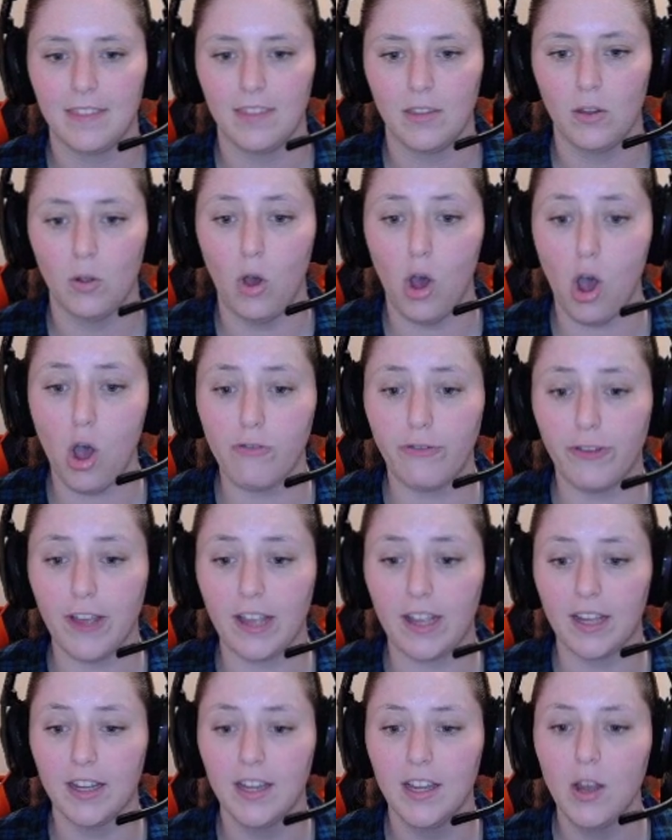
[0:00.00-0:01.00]
One, oh two,
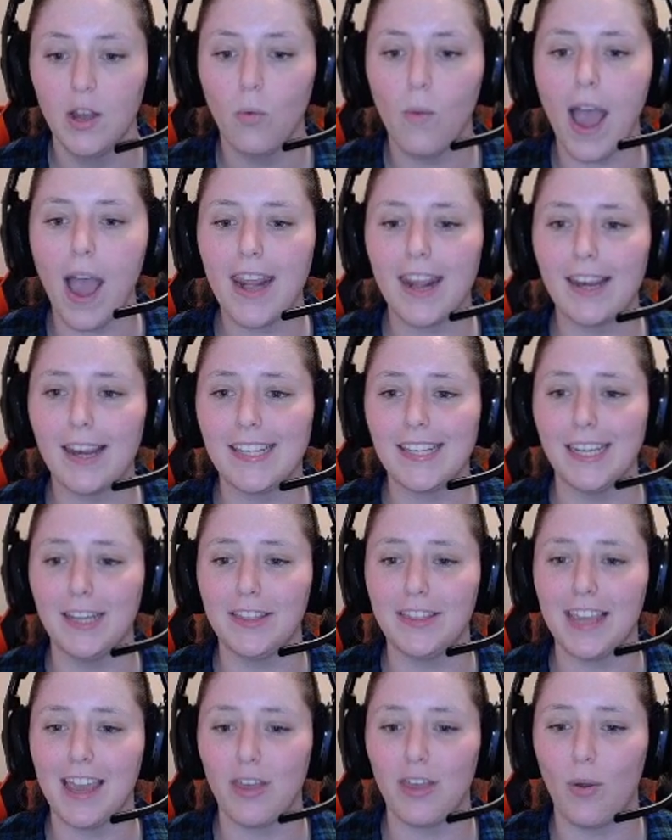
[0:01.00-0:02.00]
fuck! Three. Why did it tilt ah.
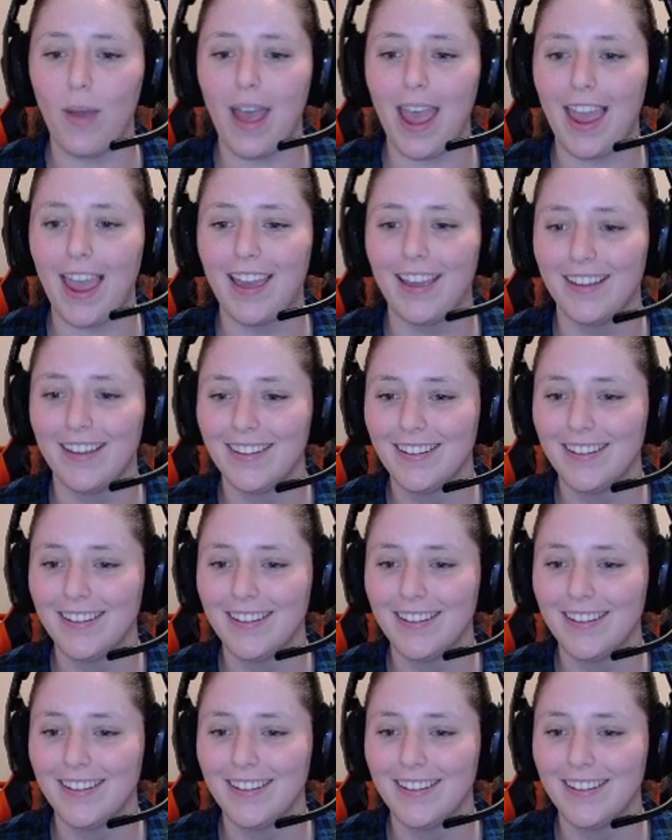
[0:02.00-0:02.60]
the other way?